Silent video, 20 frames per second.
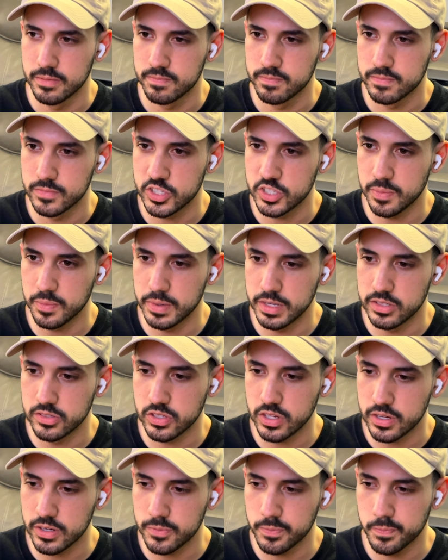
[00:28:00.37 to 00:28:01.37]
she means
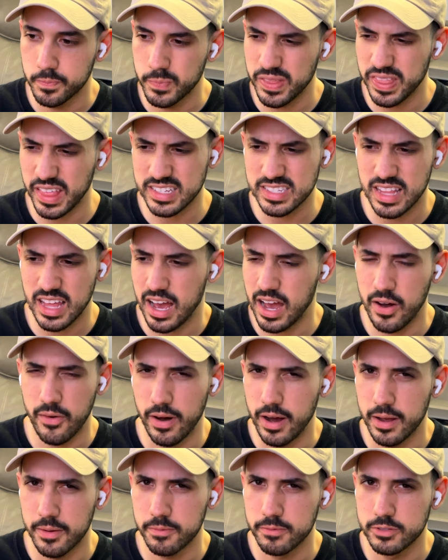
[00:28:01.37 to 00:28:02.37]
here, but that's not how
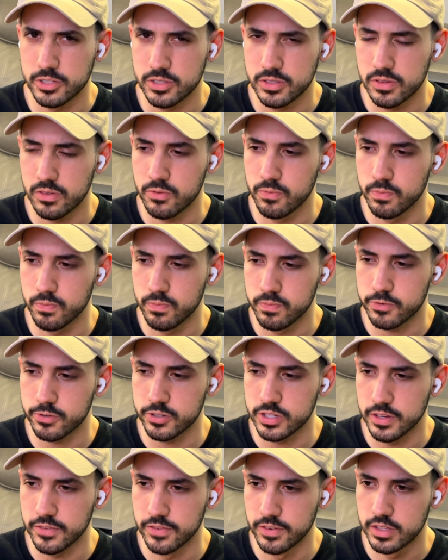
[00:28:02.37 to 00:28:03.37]
I was
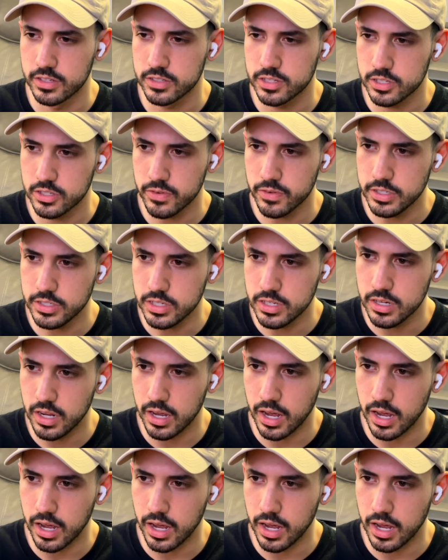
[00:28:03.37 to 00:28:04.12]
perceiving this situation.